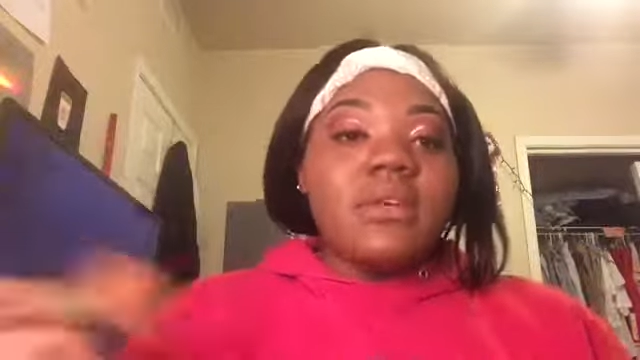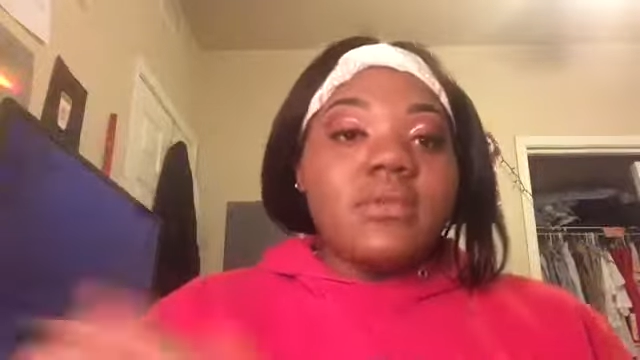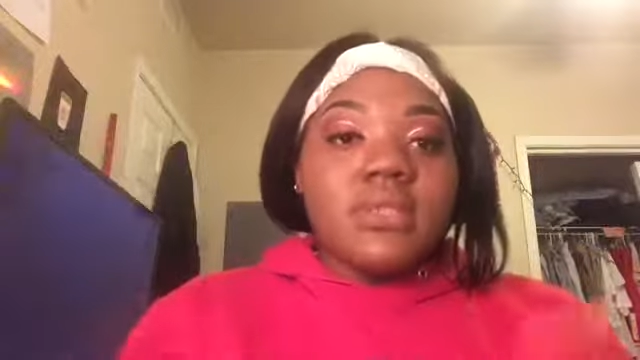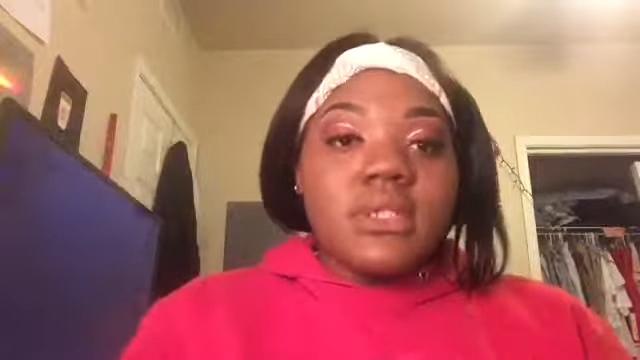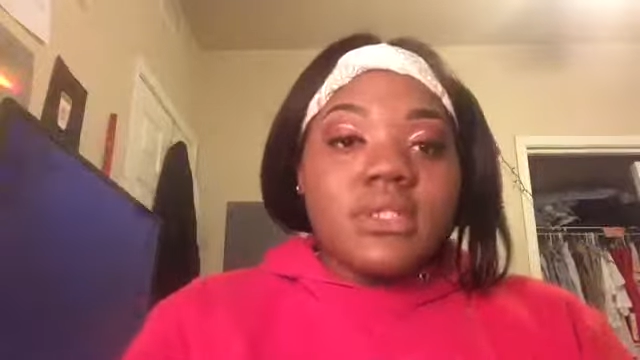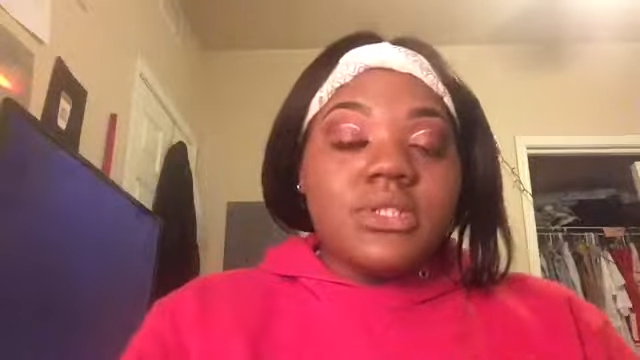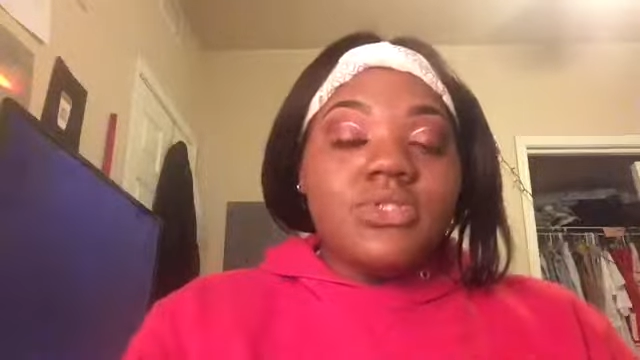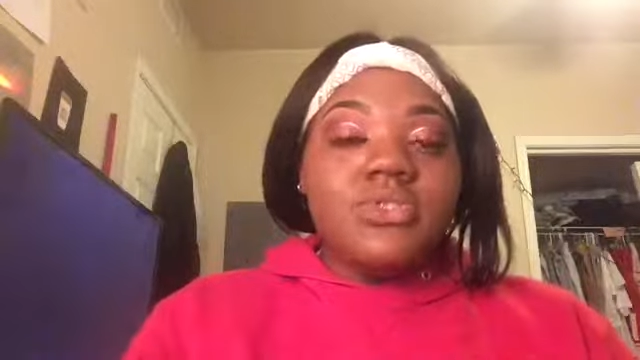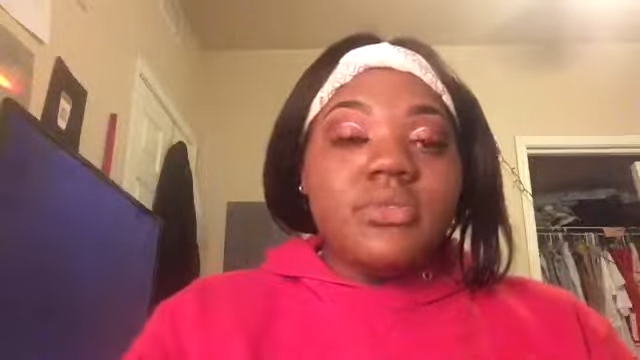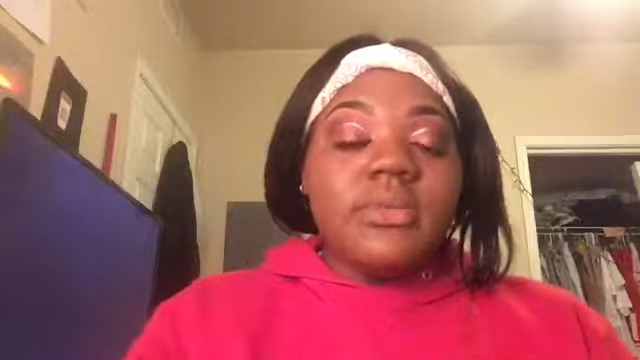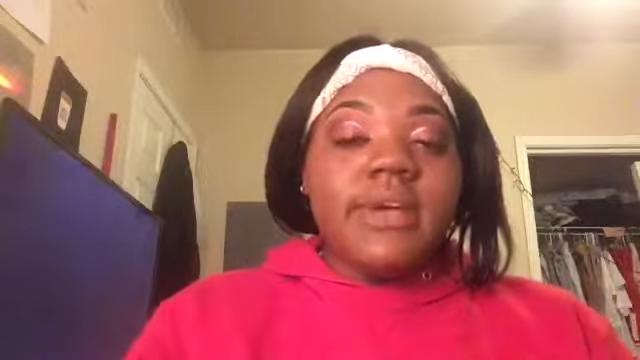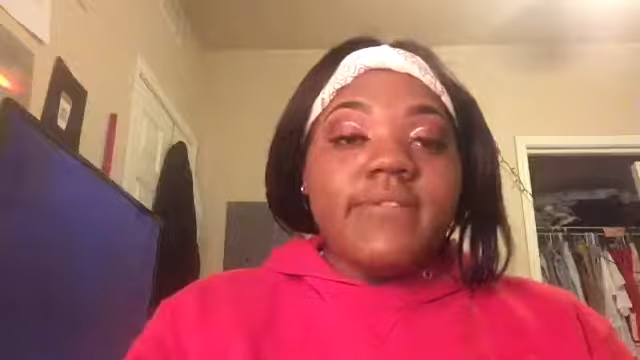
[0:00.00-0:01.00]
I'm done
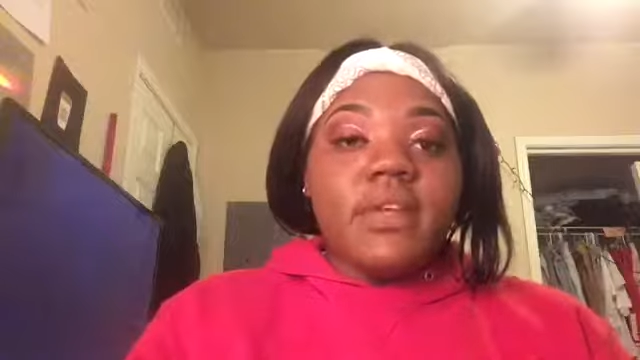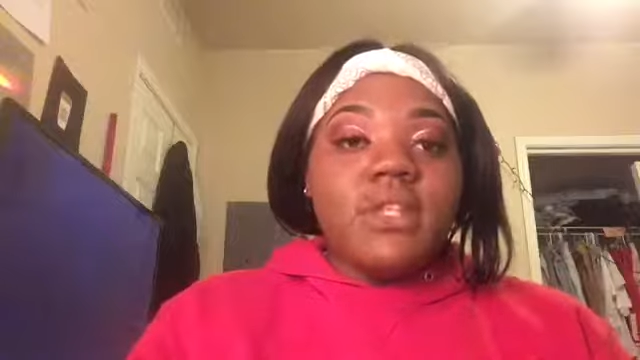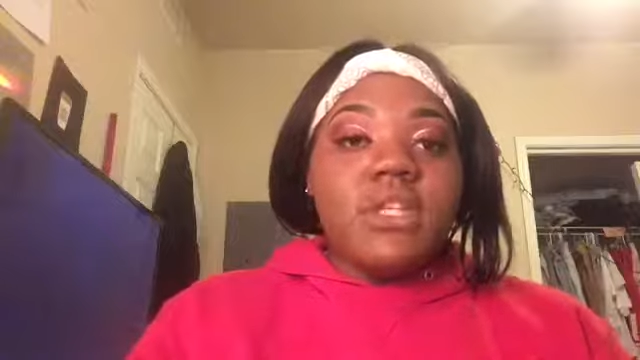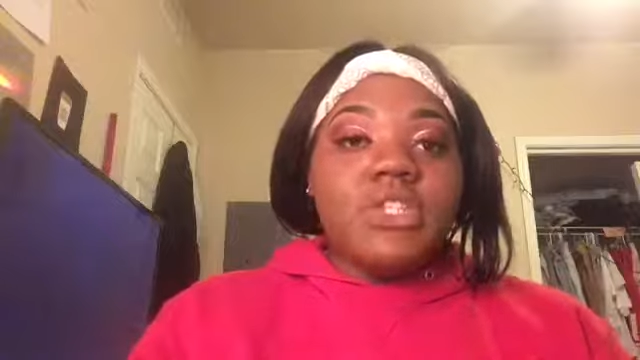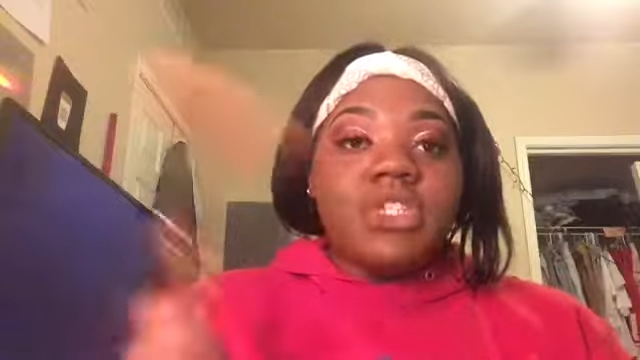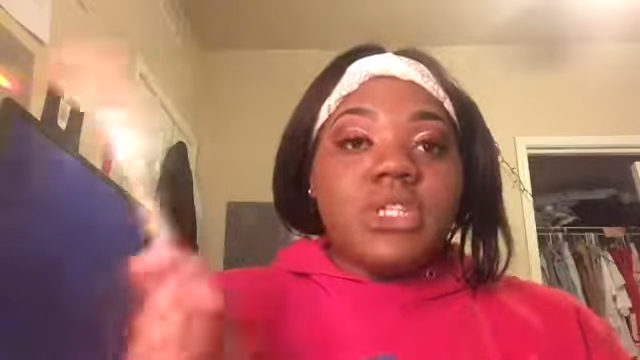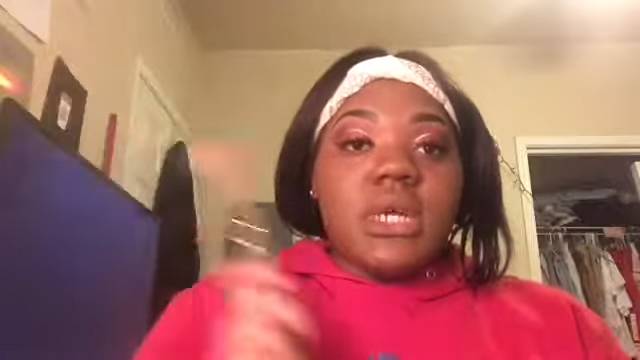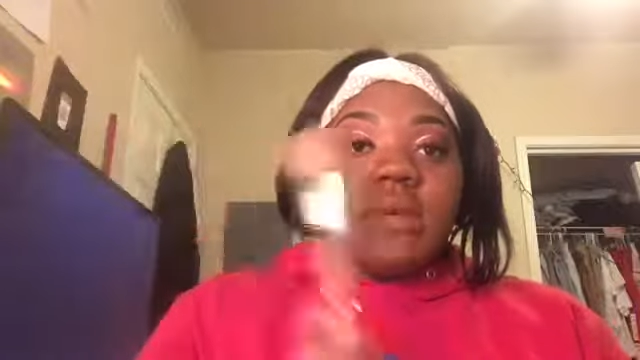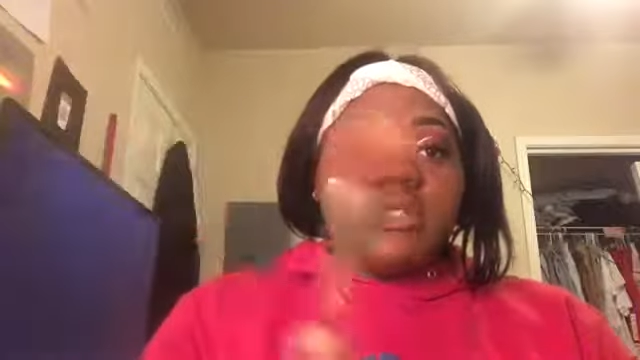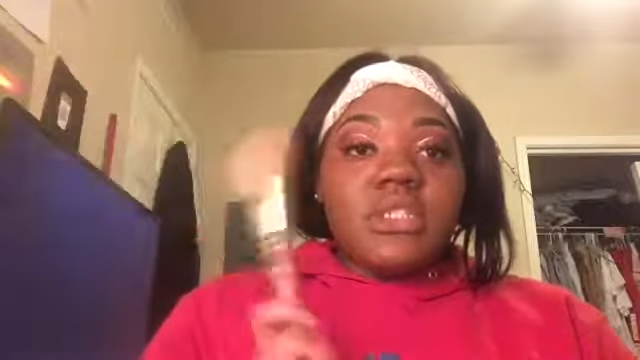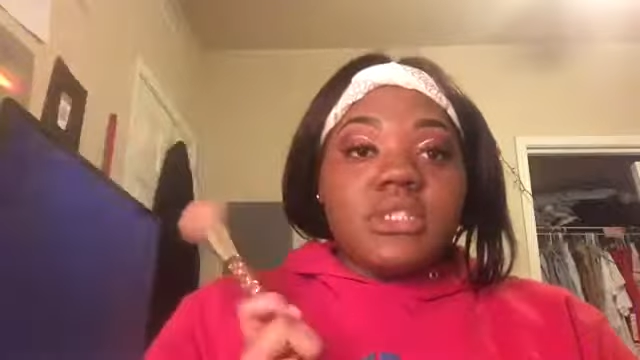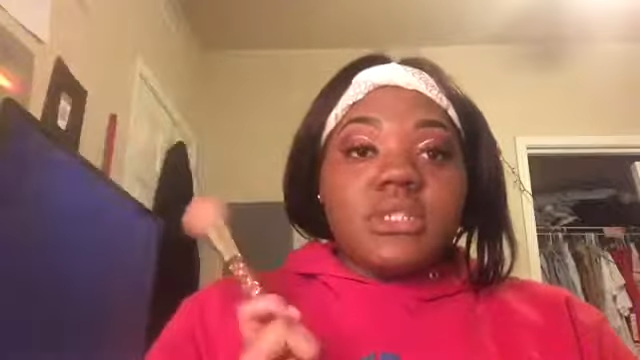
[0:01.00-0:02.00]
doing my foundation, I'm
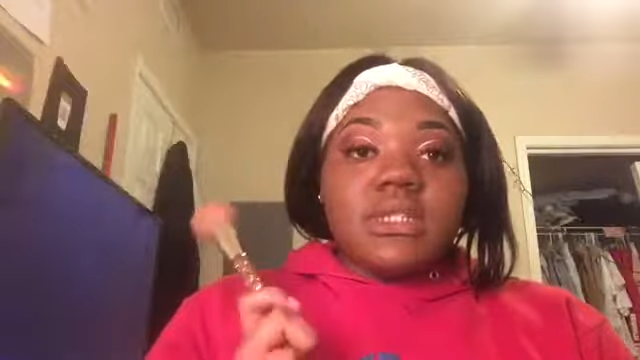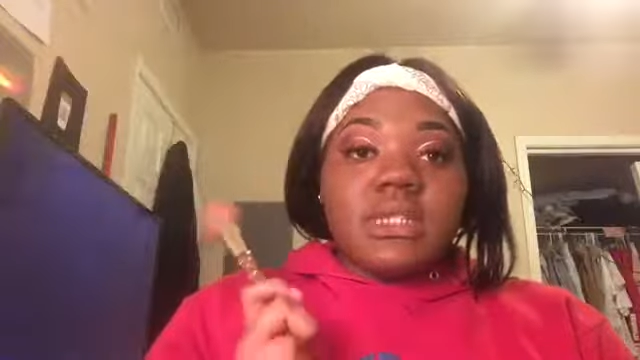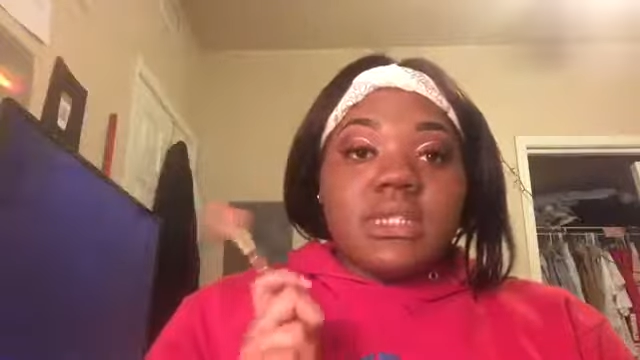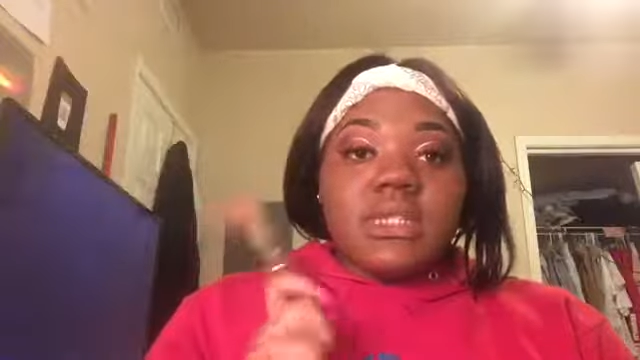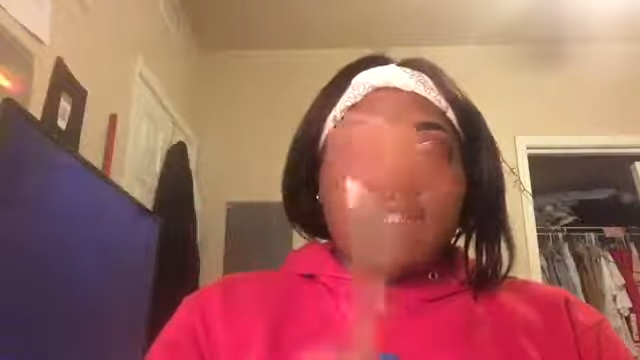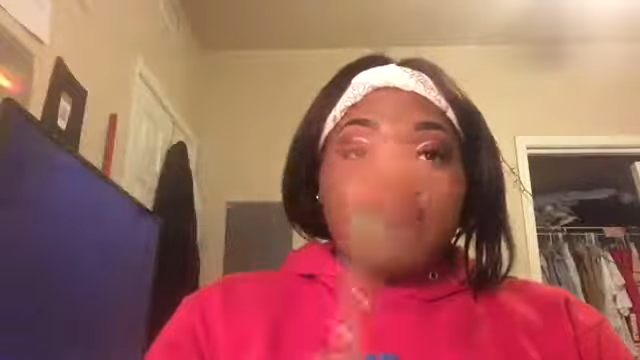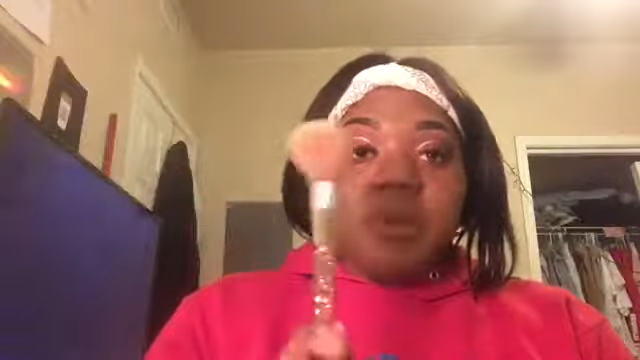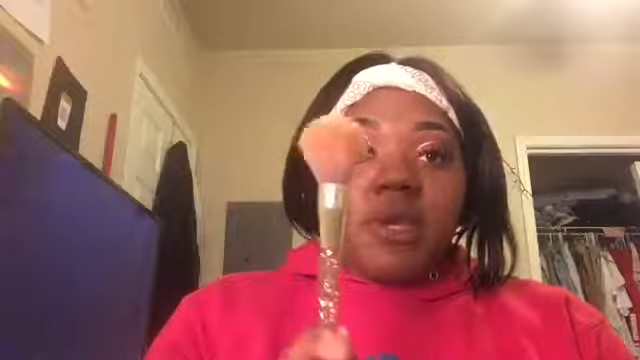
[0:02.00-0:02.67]
just gonna take this